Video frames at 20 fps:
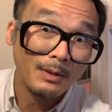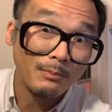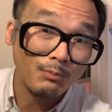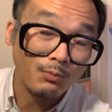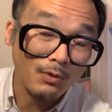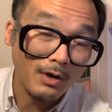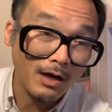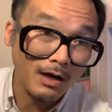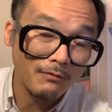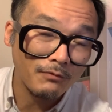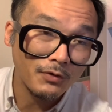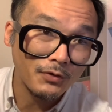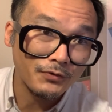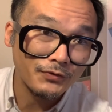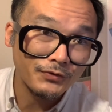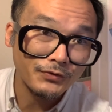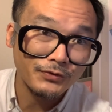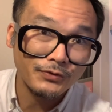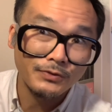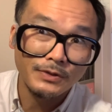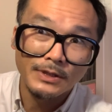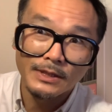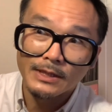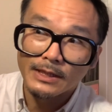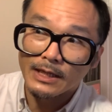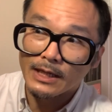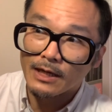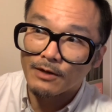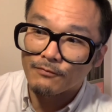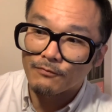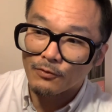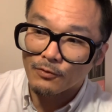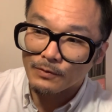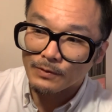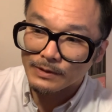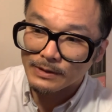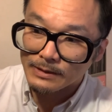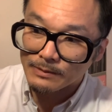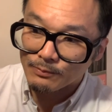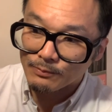Bravo to
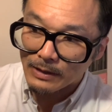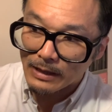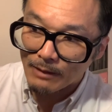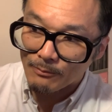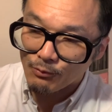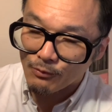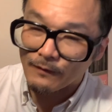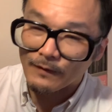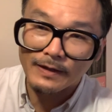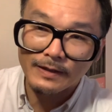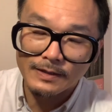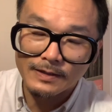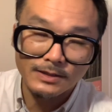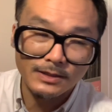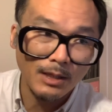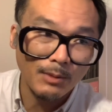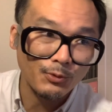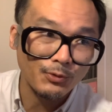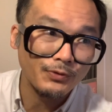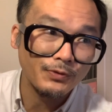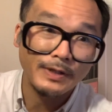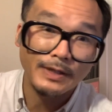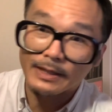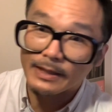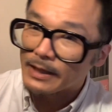for providing this opportunity